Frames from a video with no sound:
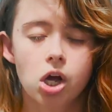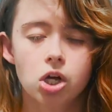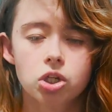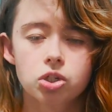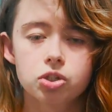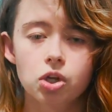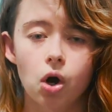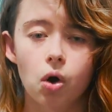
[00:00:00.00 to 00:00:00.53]

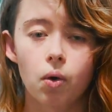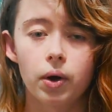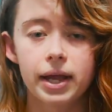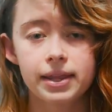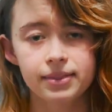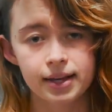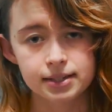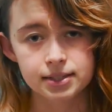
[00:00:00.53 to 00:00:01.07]
So
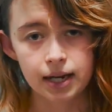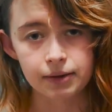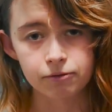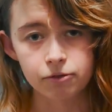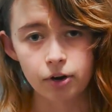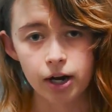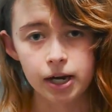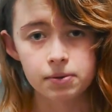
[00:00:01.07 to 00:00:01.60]
in that time
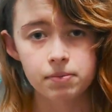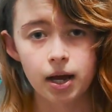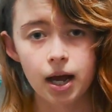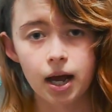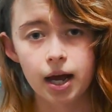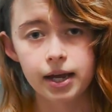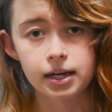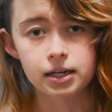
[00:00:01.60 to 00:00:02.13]
frame,
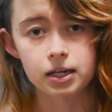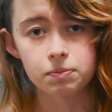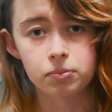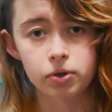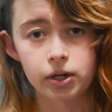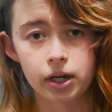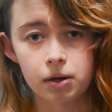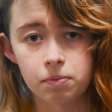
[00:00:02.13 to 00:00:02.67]
I ended up
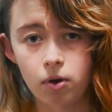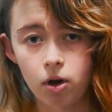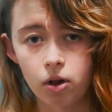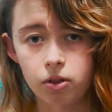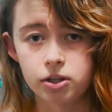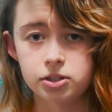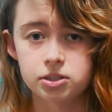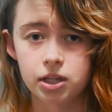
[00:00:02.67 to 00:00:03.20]
putting up all
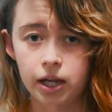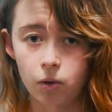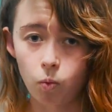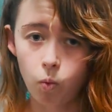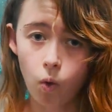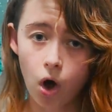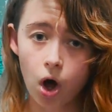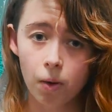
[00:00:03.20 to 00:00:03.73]
this like
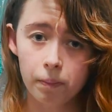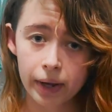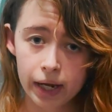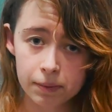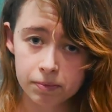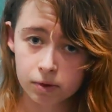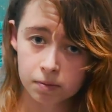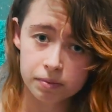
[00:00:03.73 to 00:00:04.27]

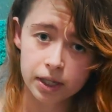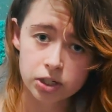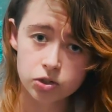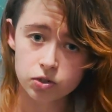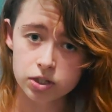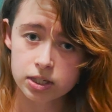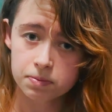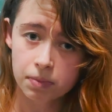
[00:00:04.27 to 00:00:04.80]
wallpaper that you
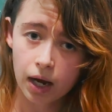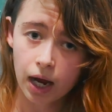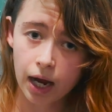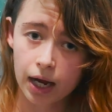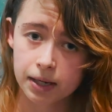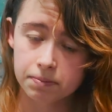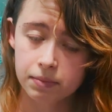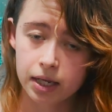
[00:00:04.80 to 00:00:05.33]
see
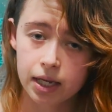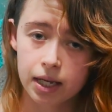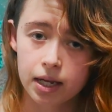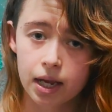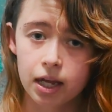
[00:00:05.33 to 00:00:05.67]
behind me,